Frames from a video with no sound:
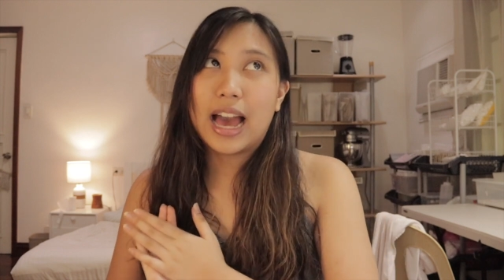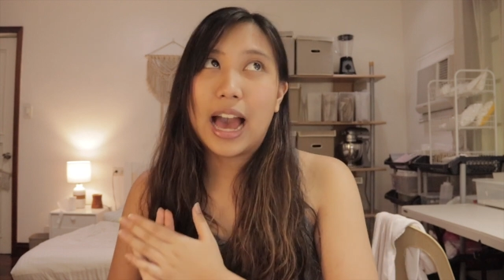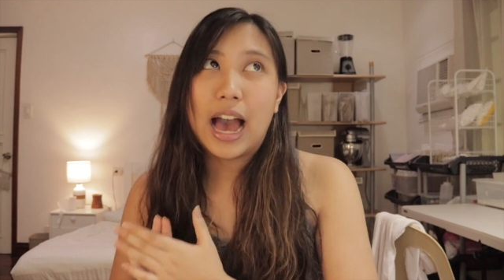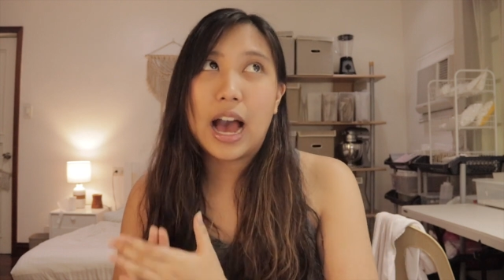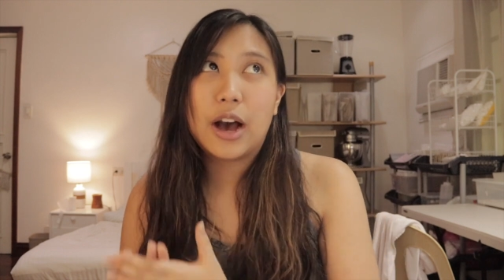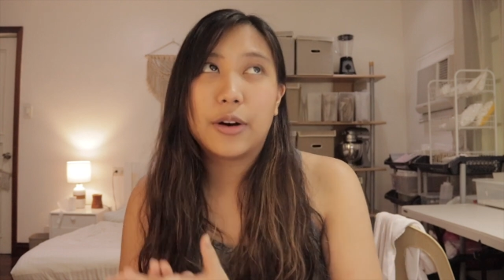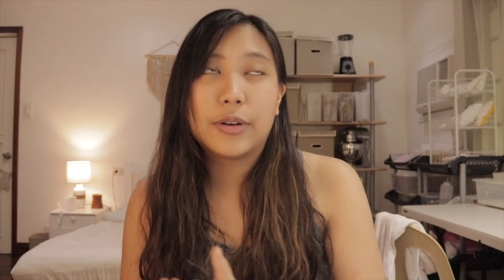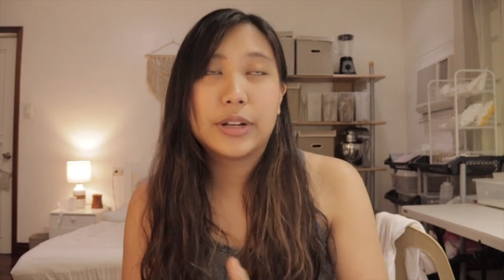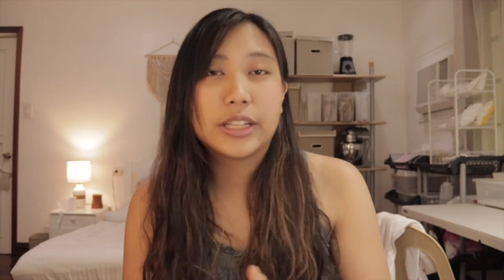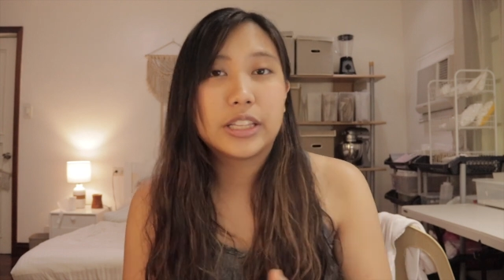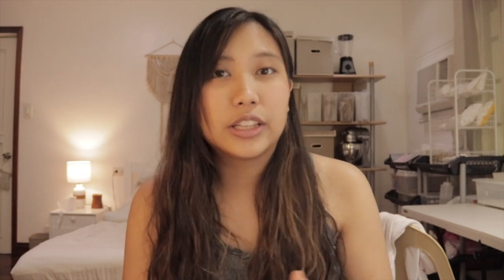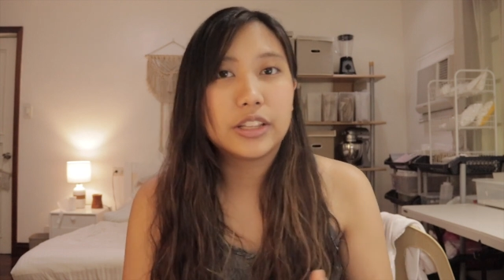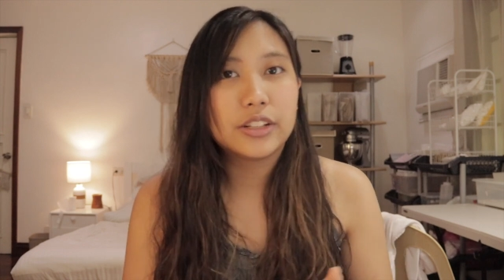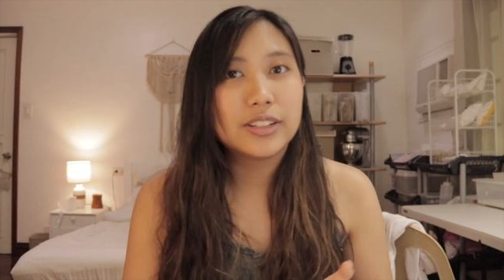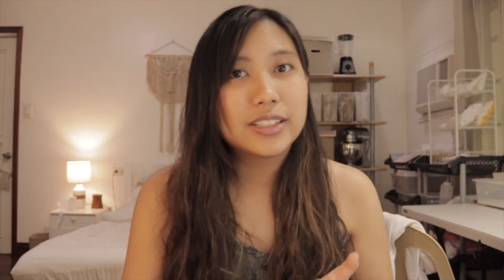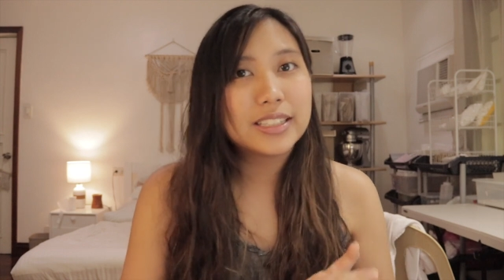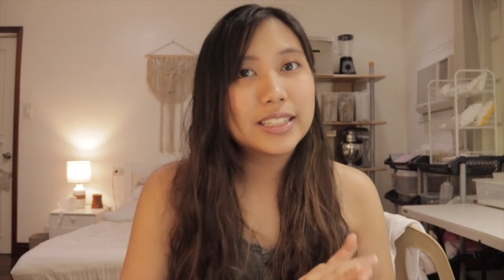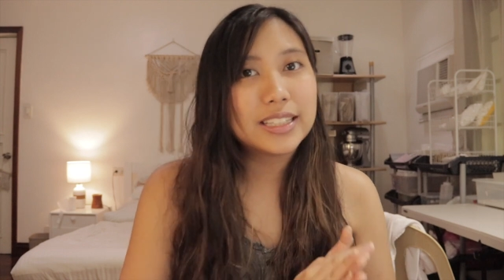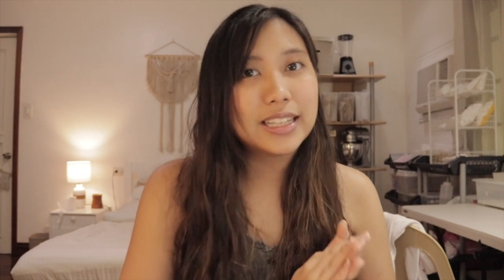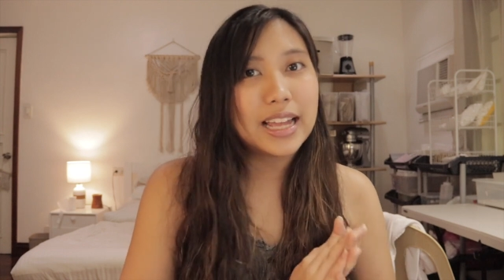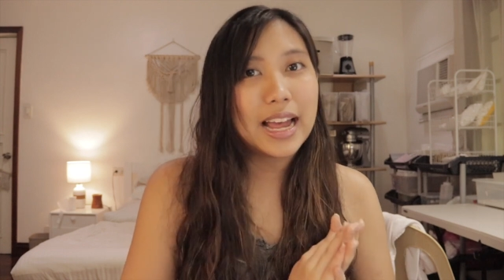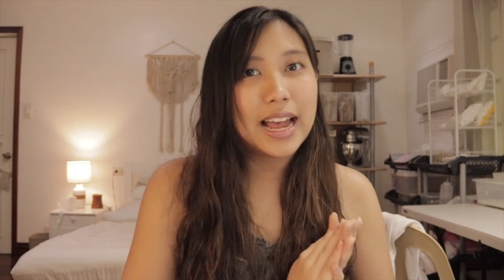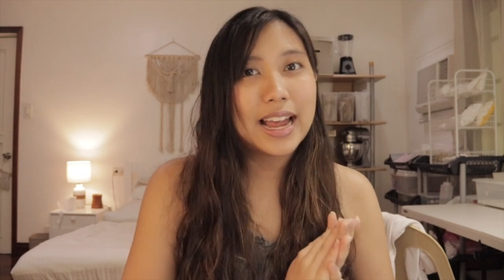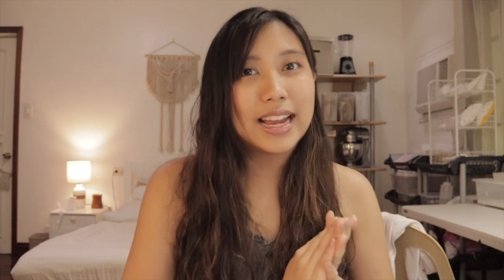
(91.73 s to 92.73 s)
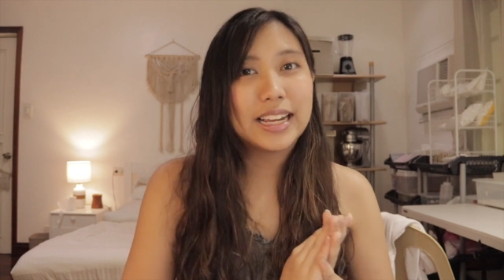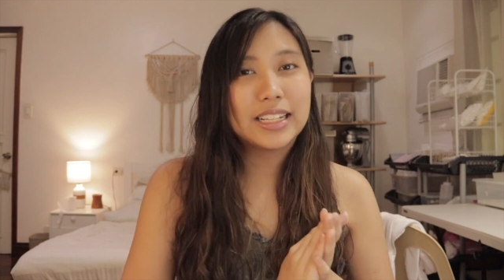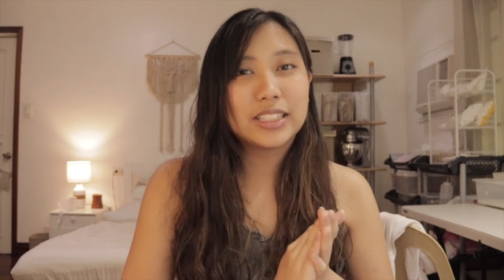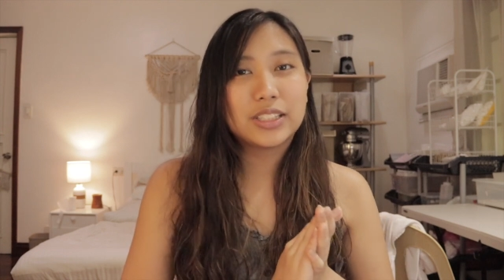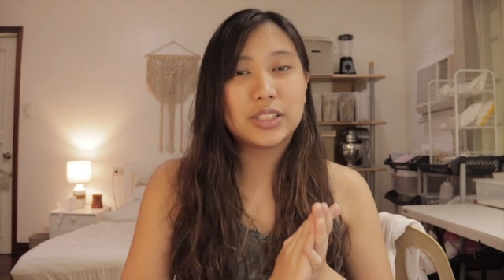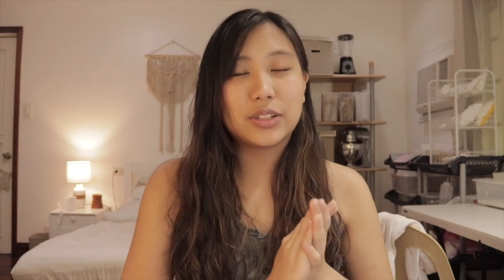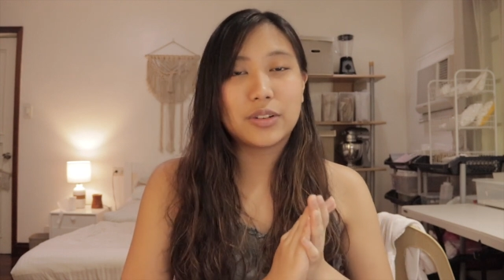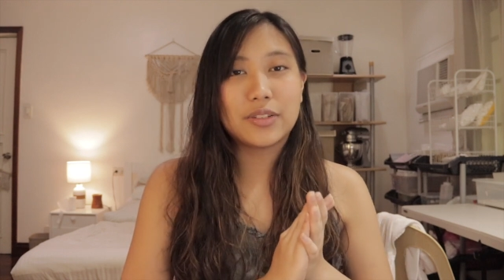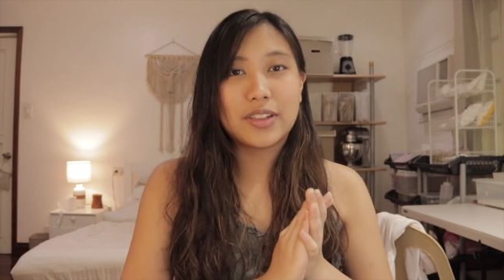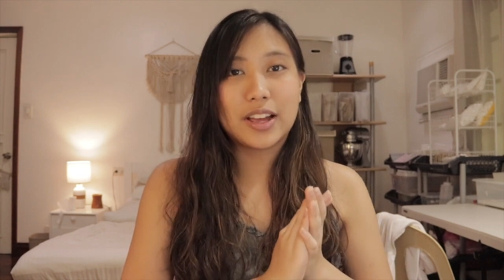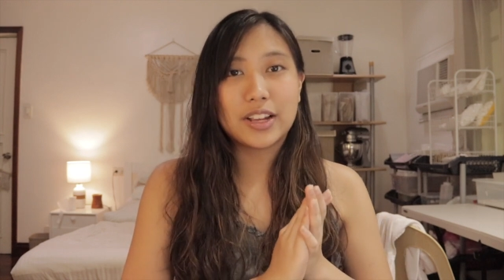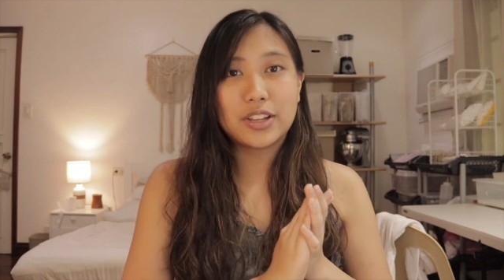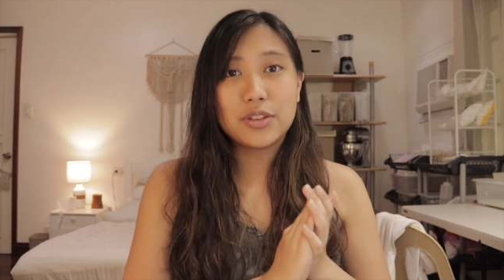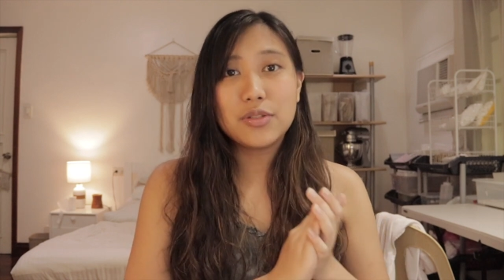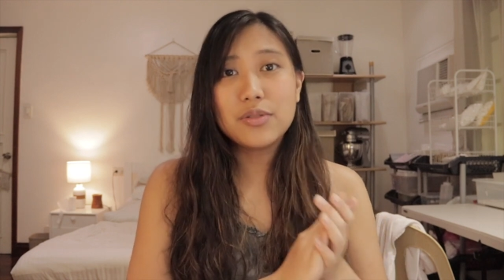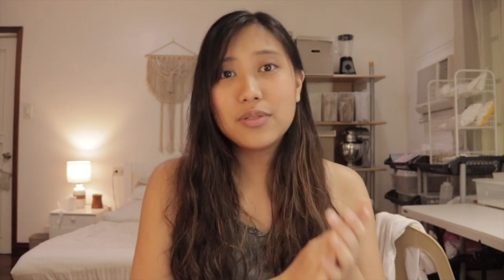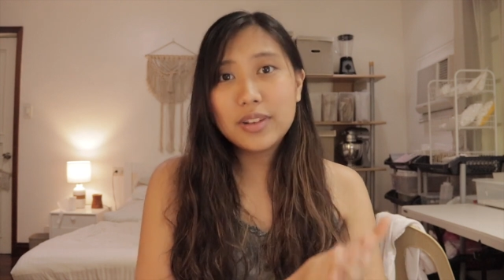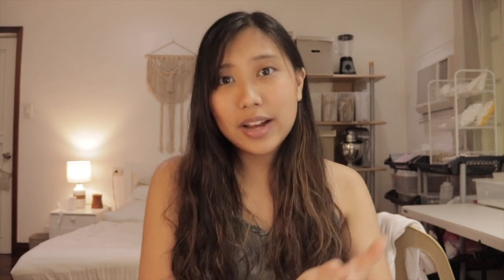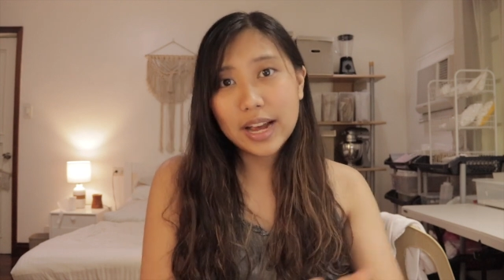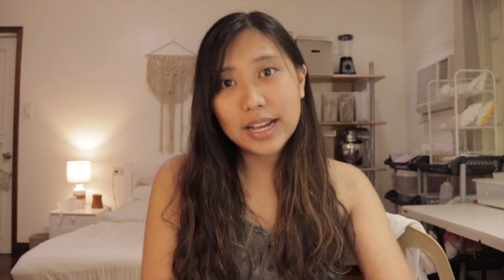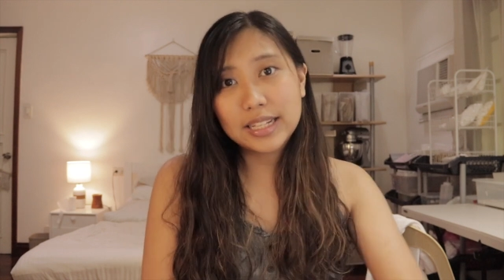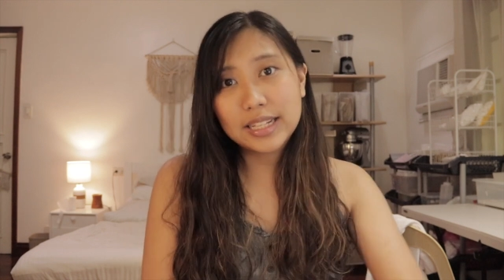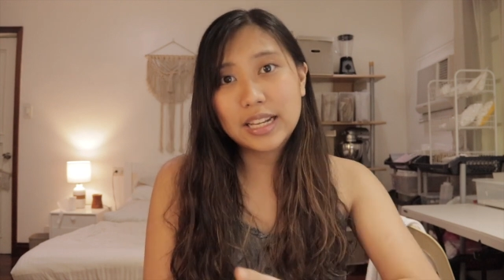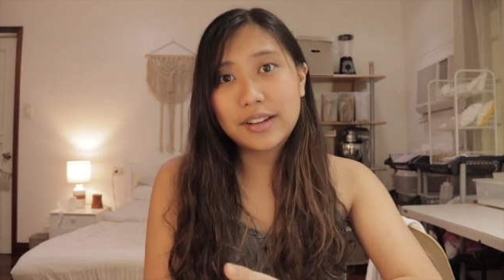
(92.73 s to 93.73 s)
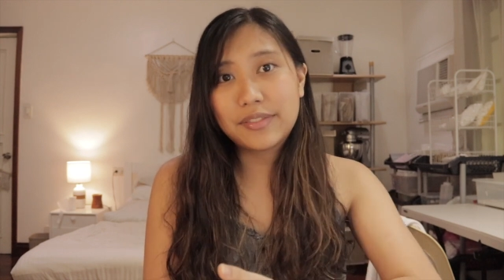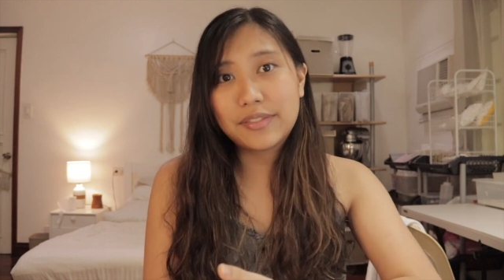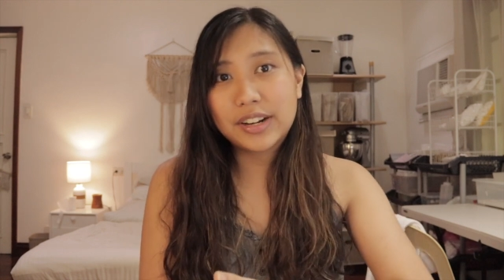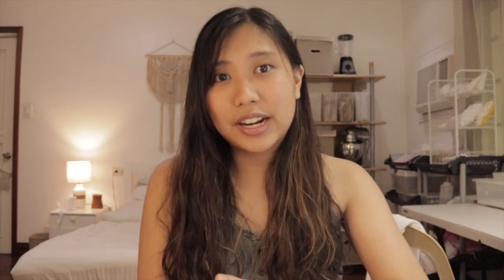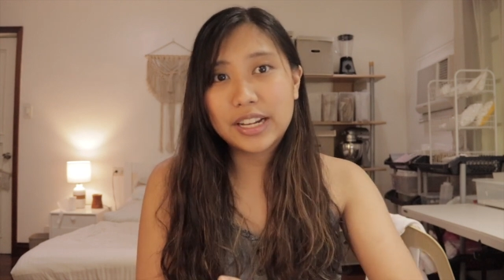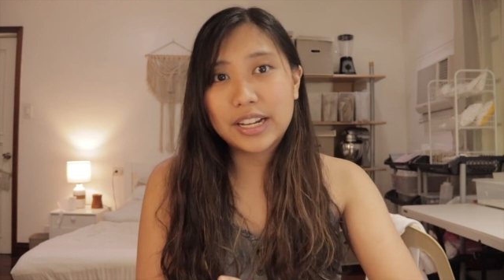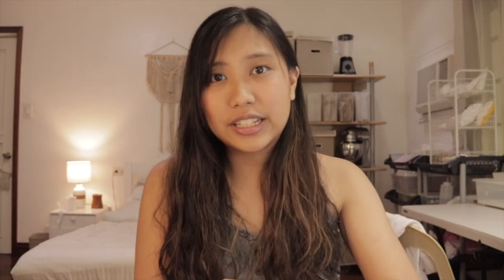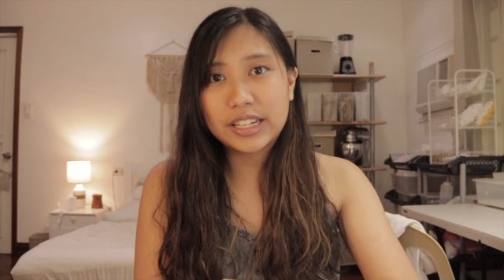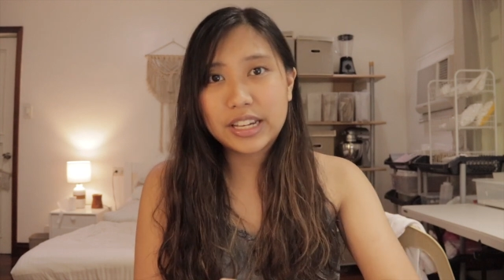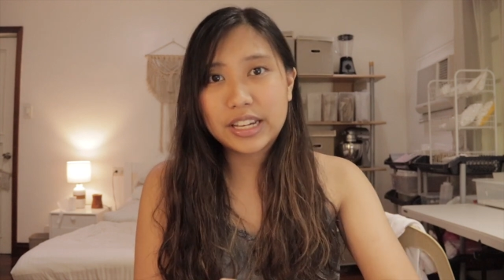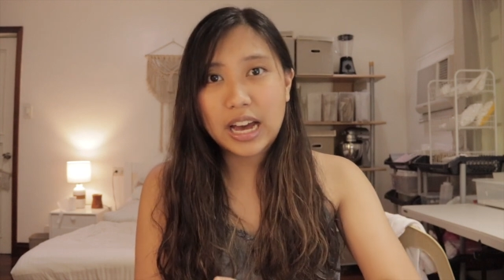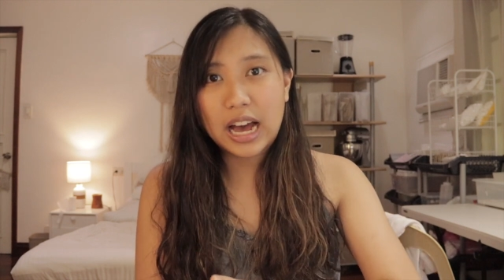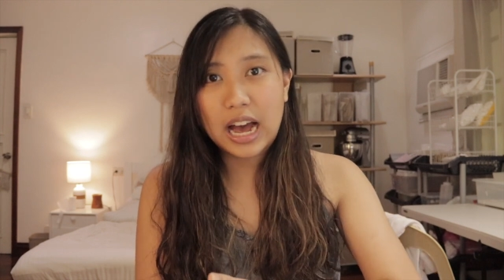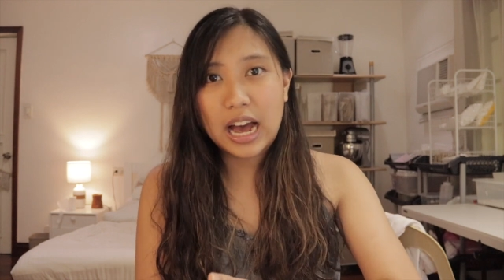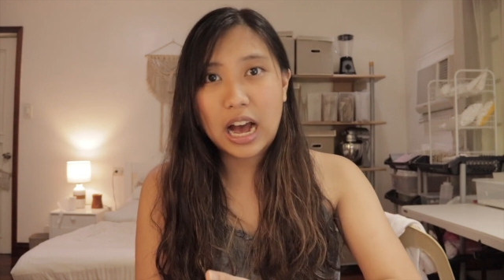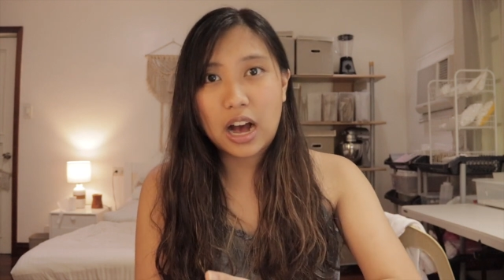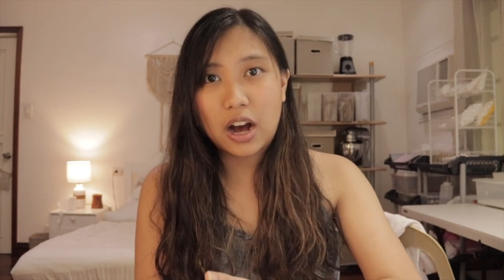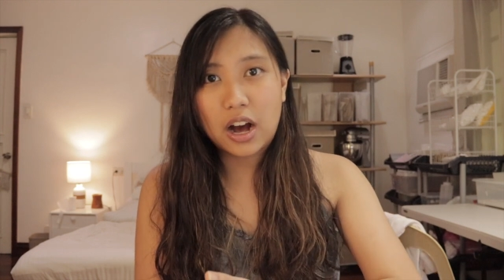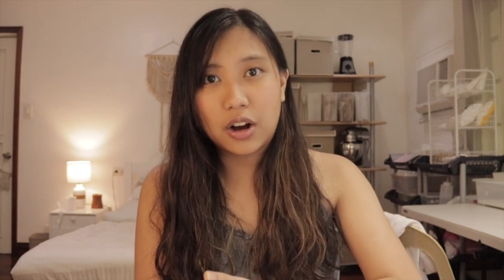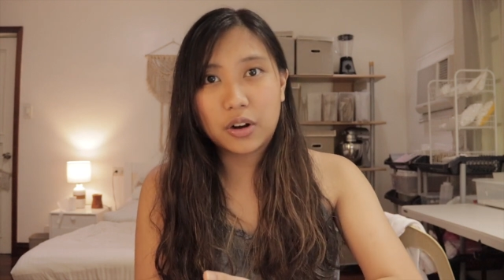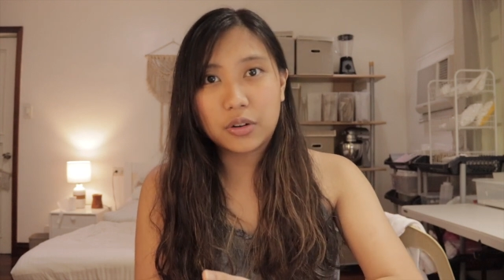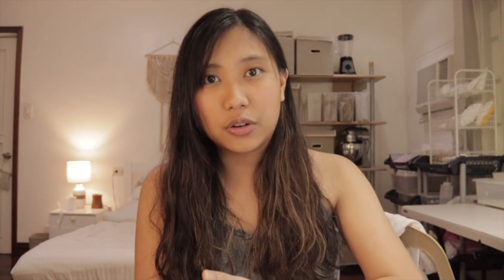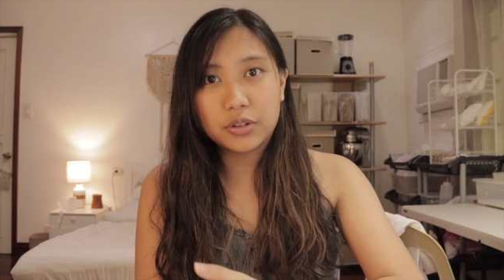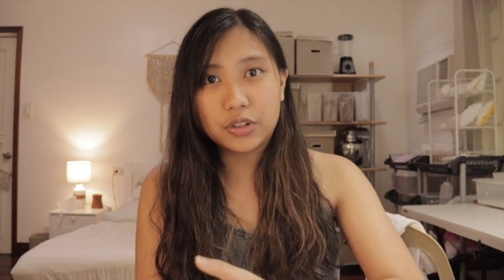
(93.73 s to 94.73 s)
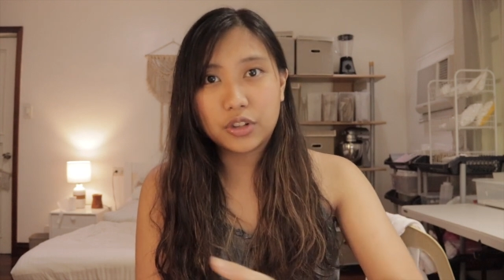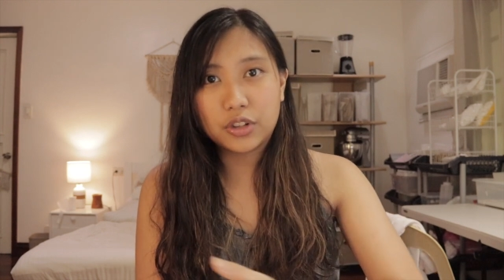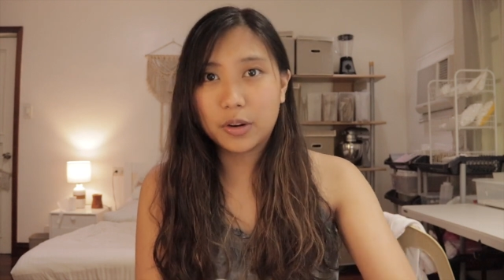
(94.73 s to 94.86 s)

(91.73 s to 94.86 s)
how it looks like, so that you guys have an idea how